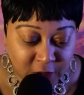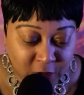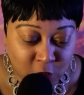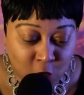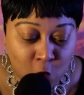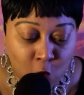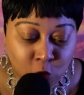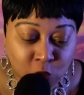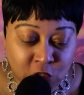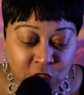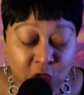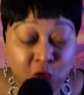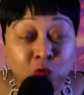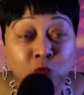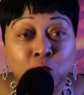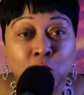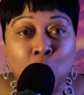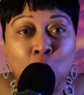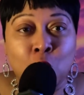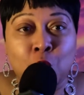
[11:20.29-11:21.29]
go to
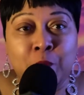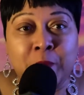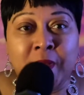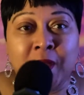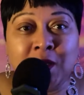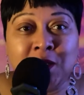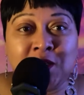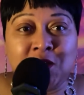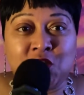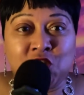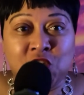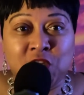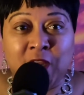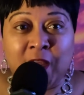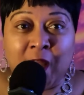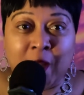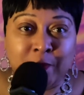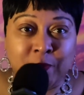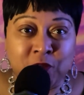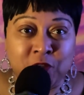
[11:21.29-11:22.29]
Romans
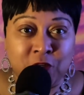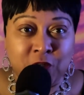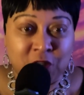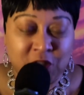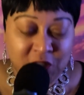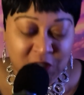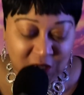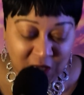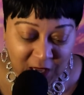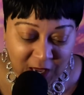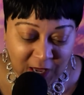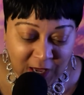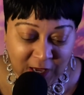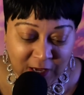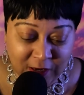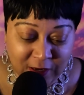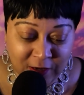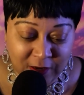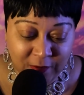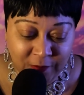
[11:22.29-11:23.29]
chapter
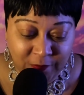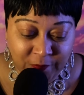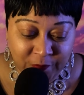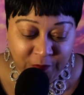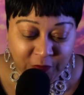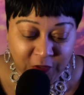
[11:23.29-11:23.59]
10,